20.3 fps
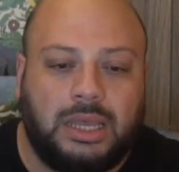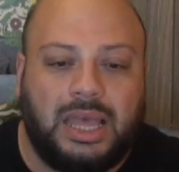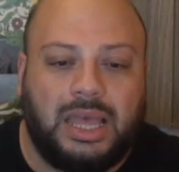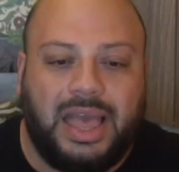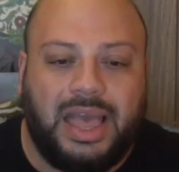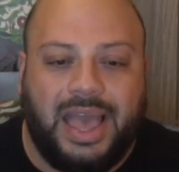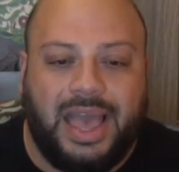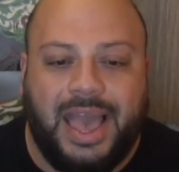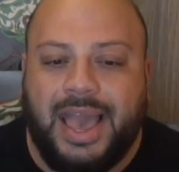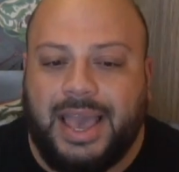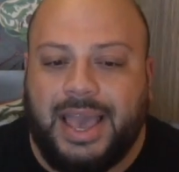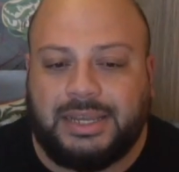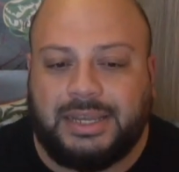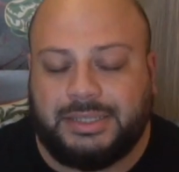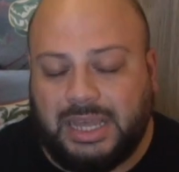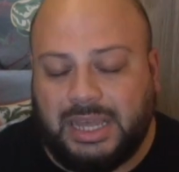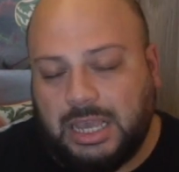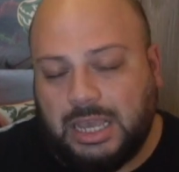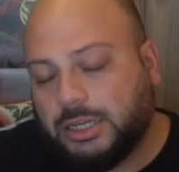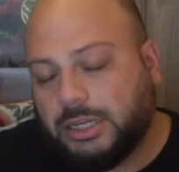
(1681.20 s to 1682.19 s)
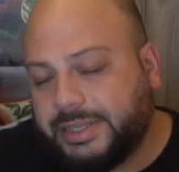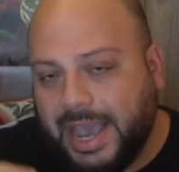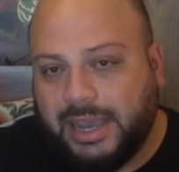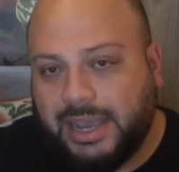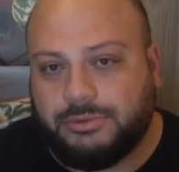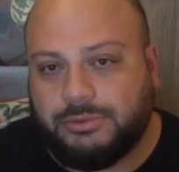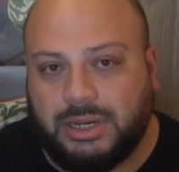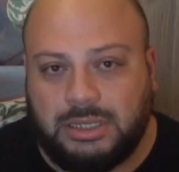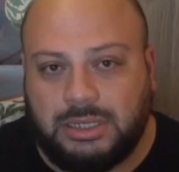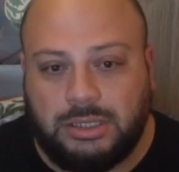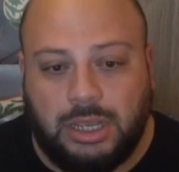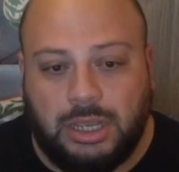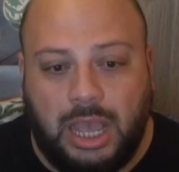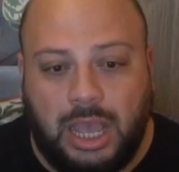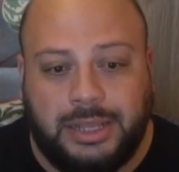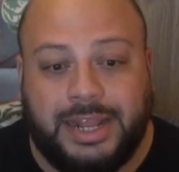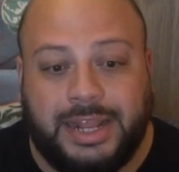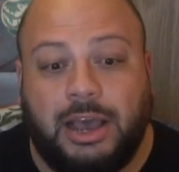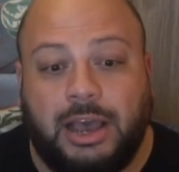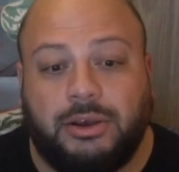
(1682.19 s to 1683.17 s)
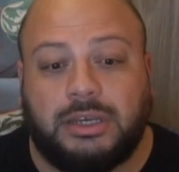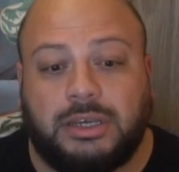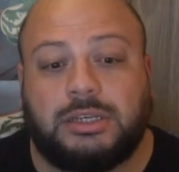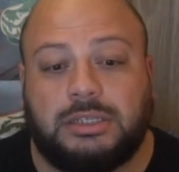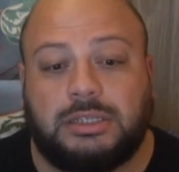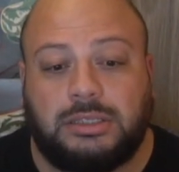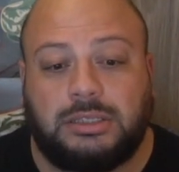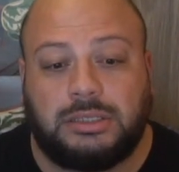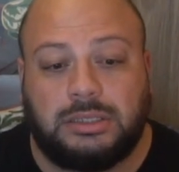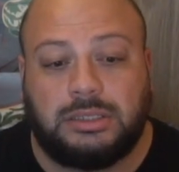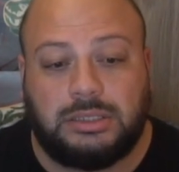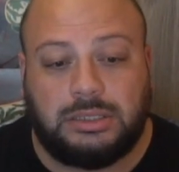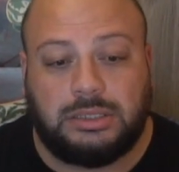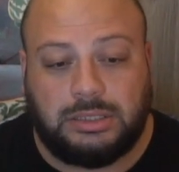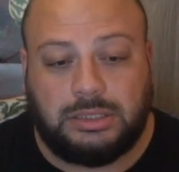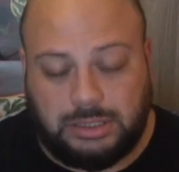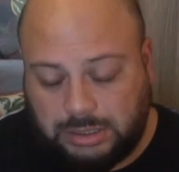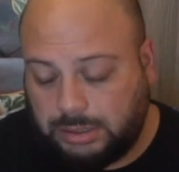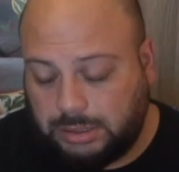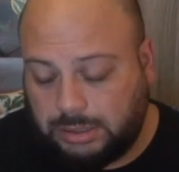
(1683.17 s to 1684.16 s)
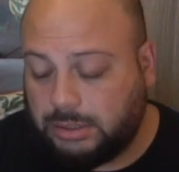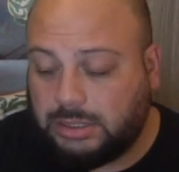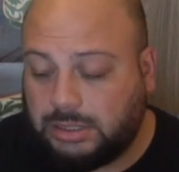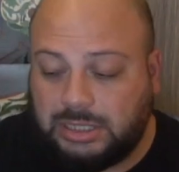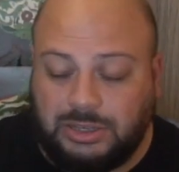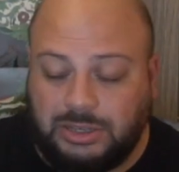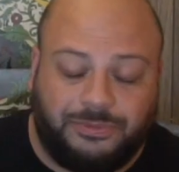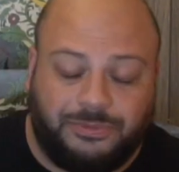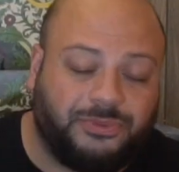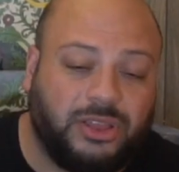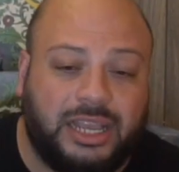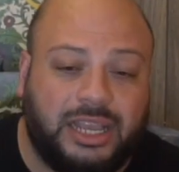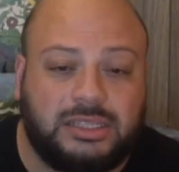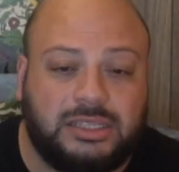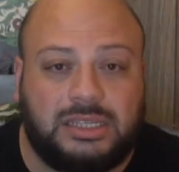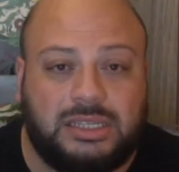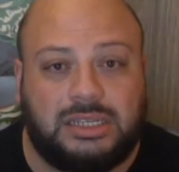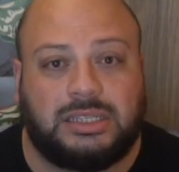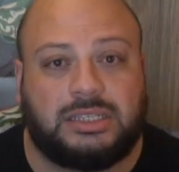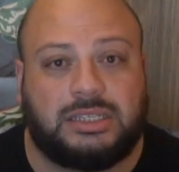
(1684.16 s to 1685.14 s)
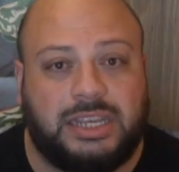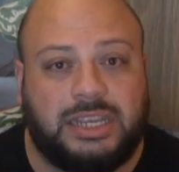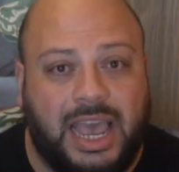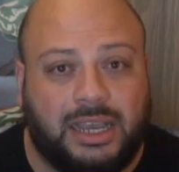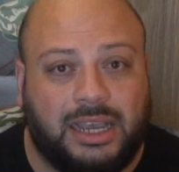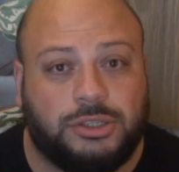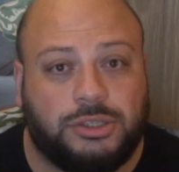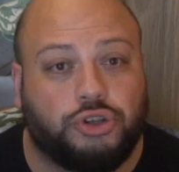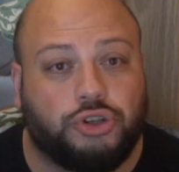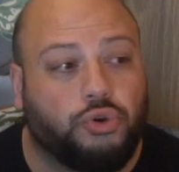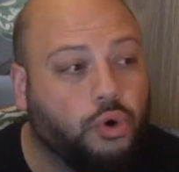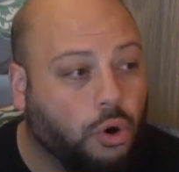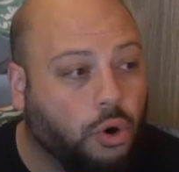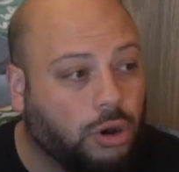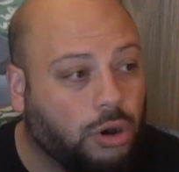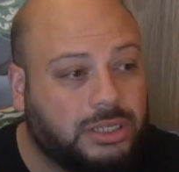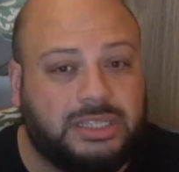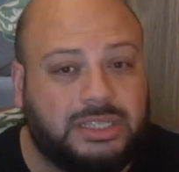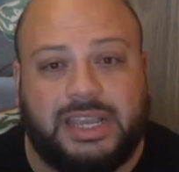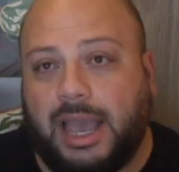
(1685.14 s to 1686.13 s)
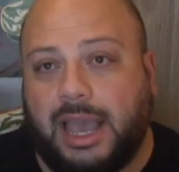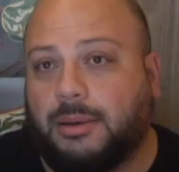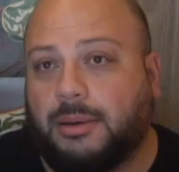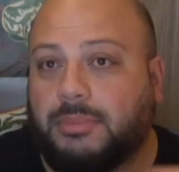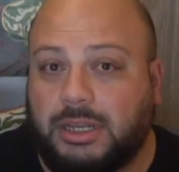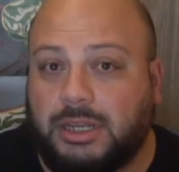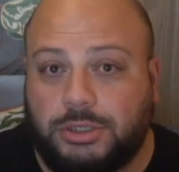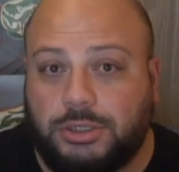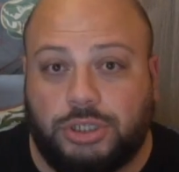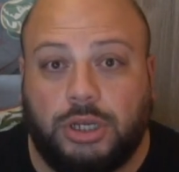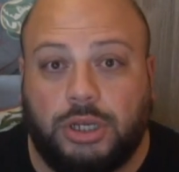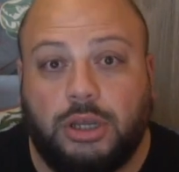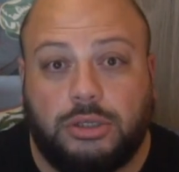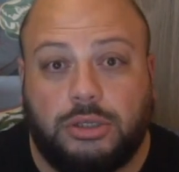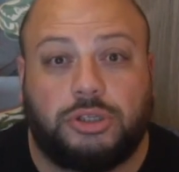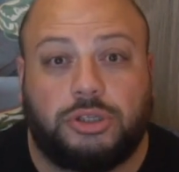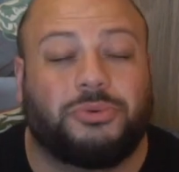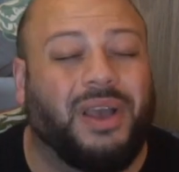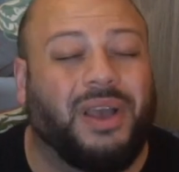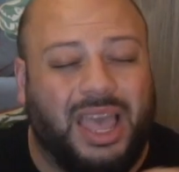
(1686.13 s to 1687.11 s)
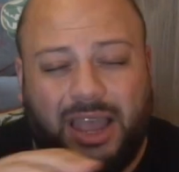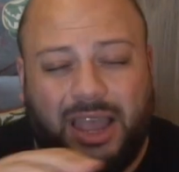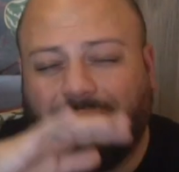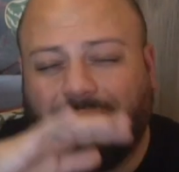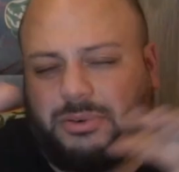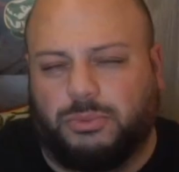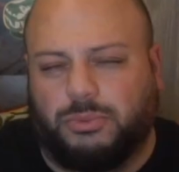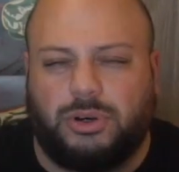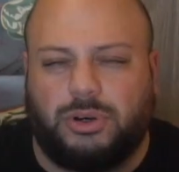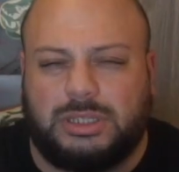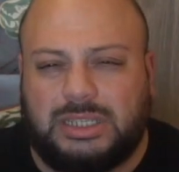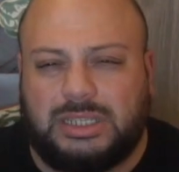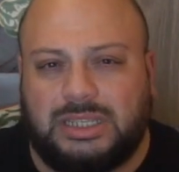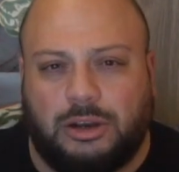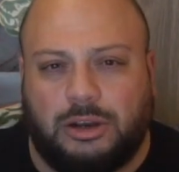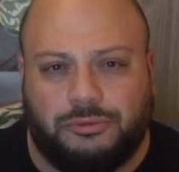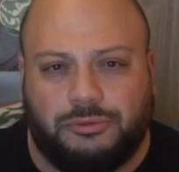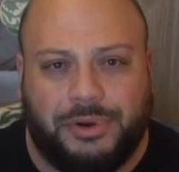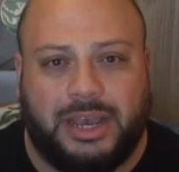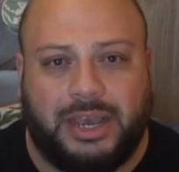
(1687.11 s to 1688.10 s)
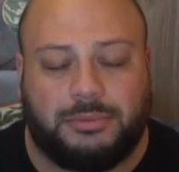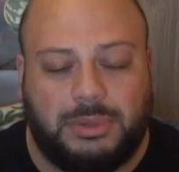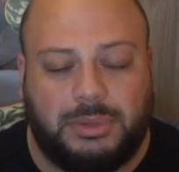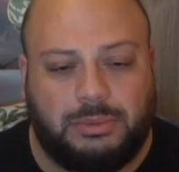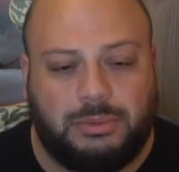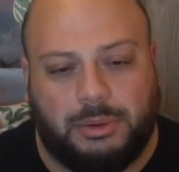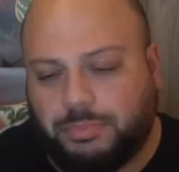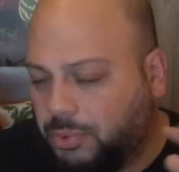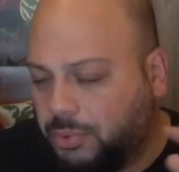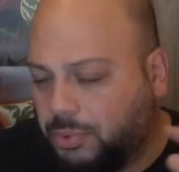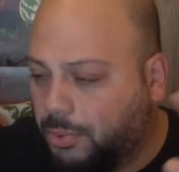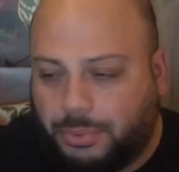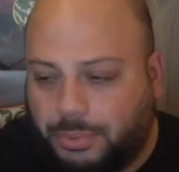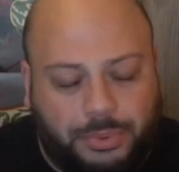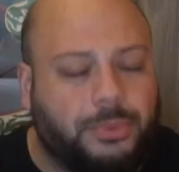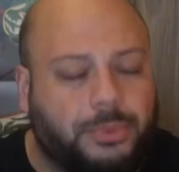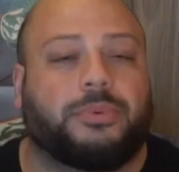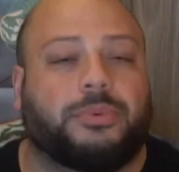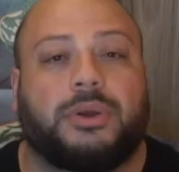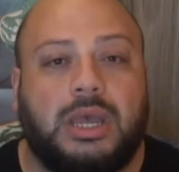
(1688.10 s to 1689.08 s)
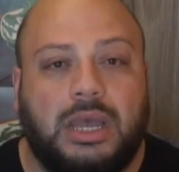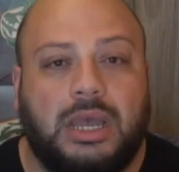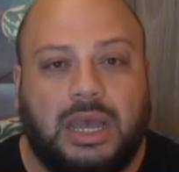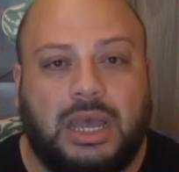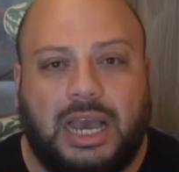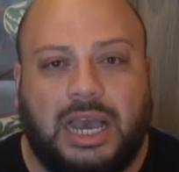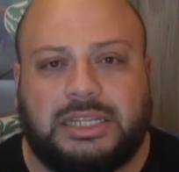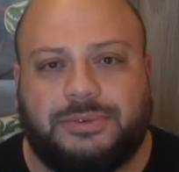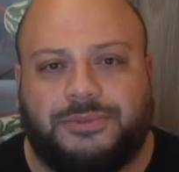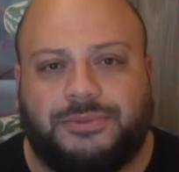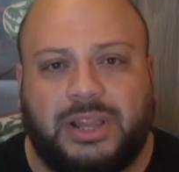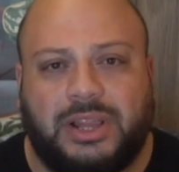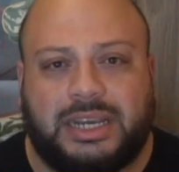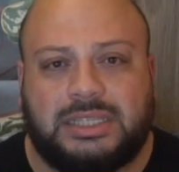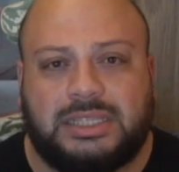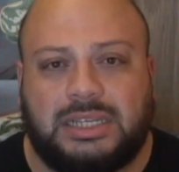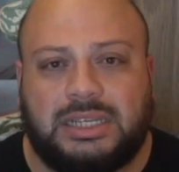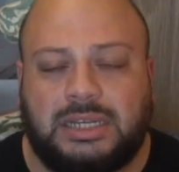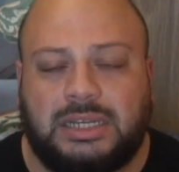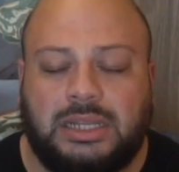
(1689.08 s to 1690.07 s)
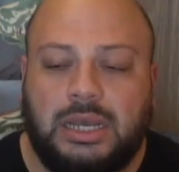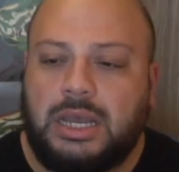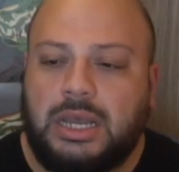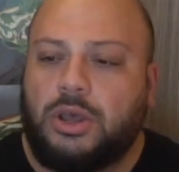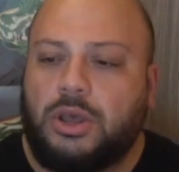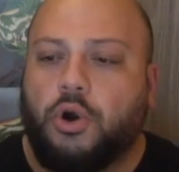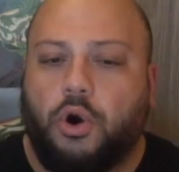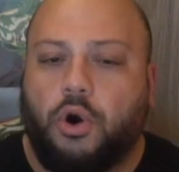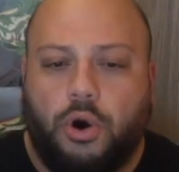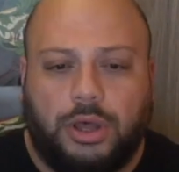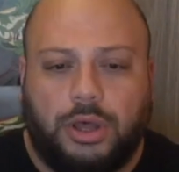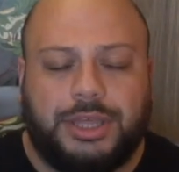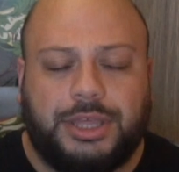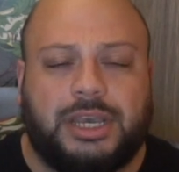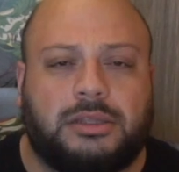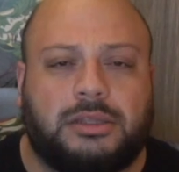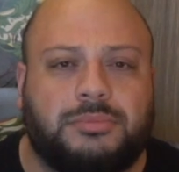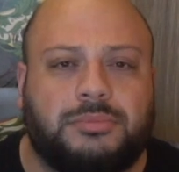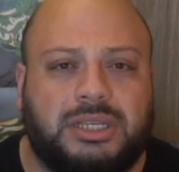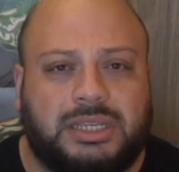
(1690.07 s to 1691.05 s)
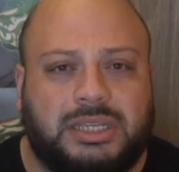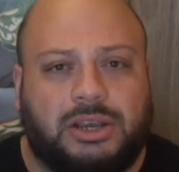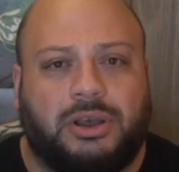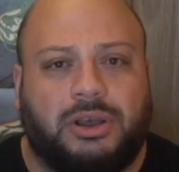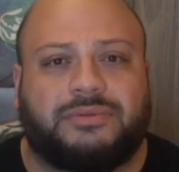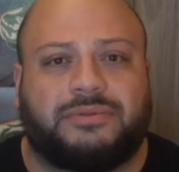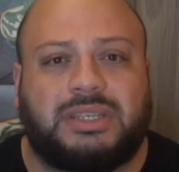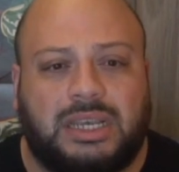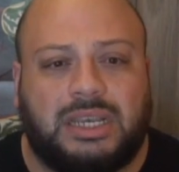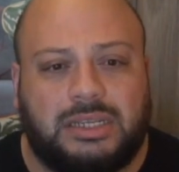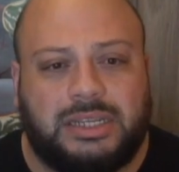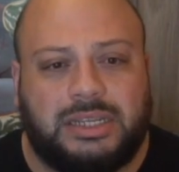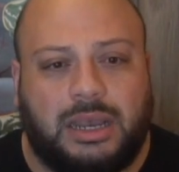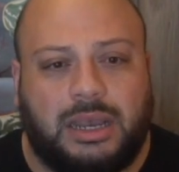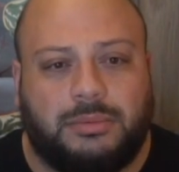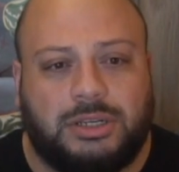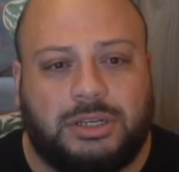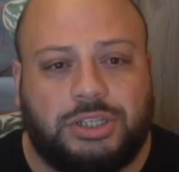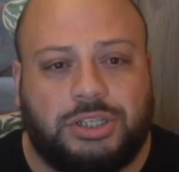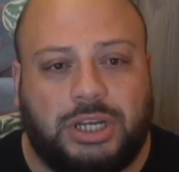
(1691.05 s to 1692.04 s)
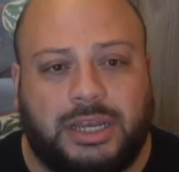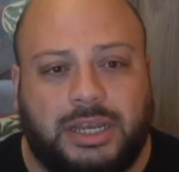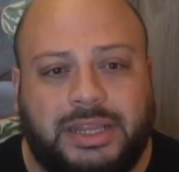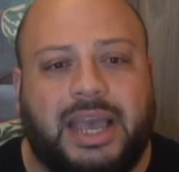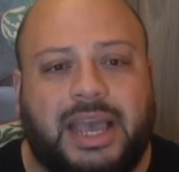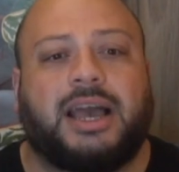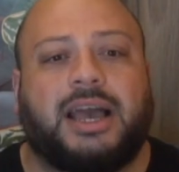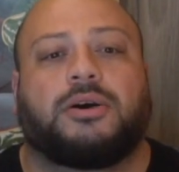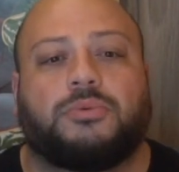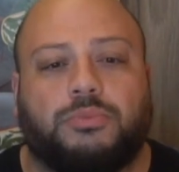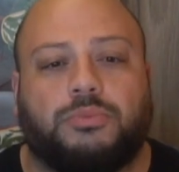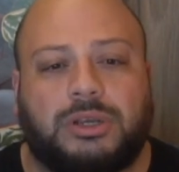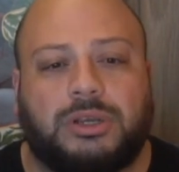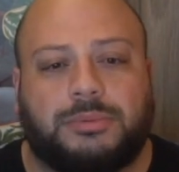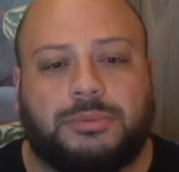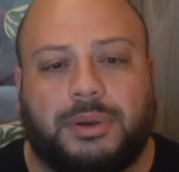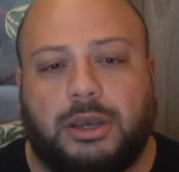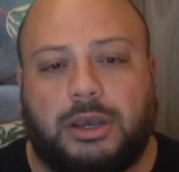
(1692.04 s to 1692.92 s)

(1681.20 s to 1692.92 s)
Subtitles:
And they attack, right? And now I could deflect these attacks to cause damage to everyone around me, right? I deflect it. All the enemies now have taken damage, and now with my